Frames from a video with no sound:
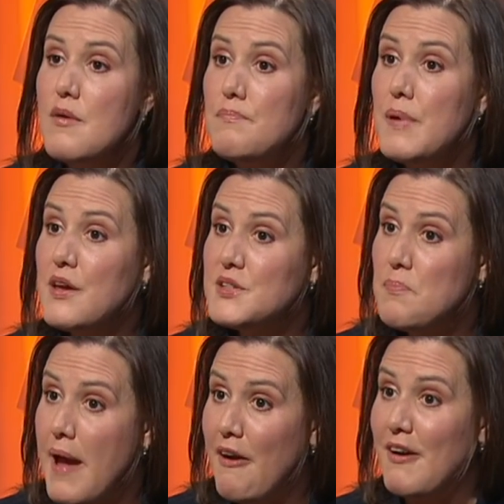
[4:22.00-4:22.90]
Because,
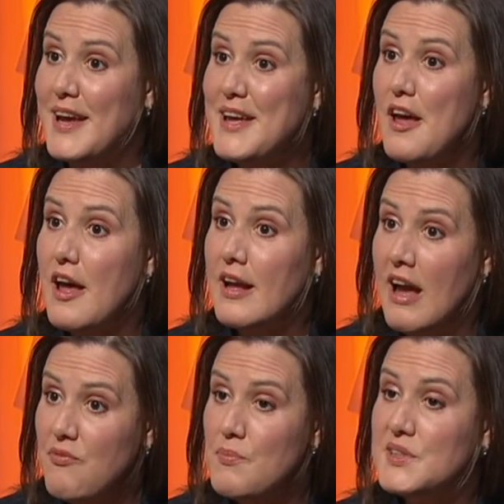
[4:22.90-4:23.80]
Barry,
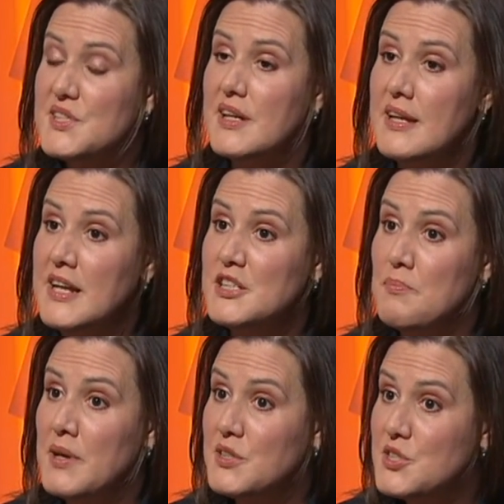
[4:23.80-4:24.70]
governments need to
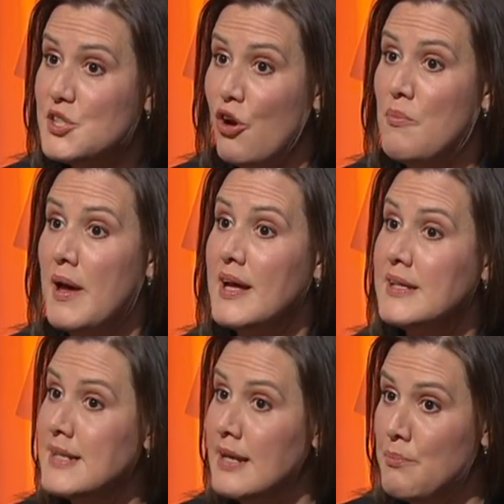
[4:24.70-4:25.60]
be sober
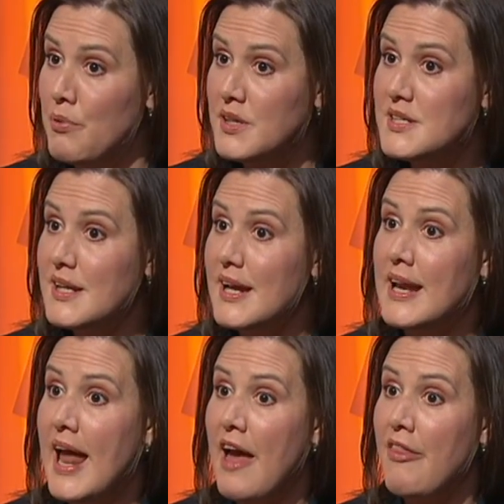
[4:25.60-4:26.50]
and deliberate
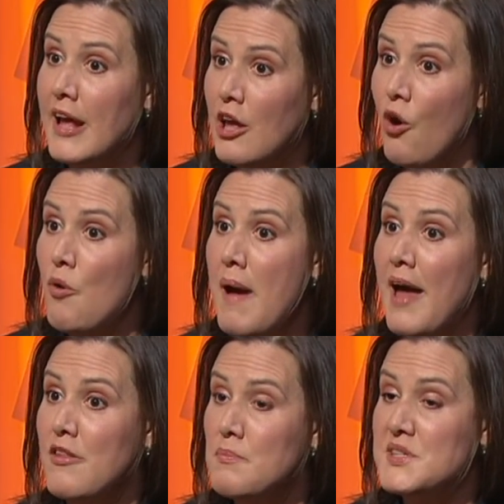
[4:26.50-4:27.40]
in how they go
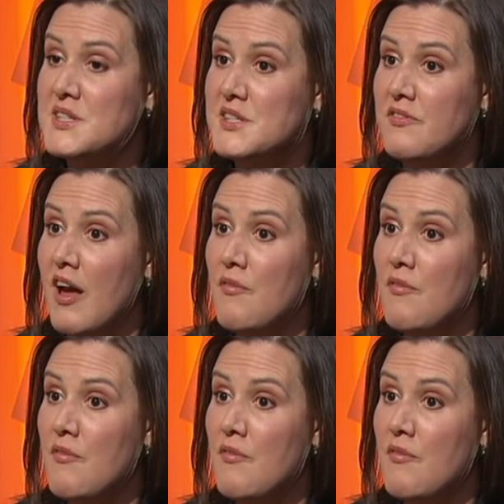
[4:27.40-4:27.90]
about the business of government.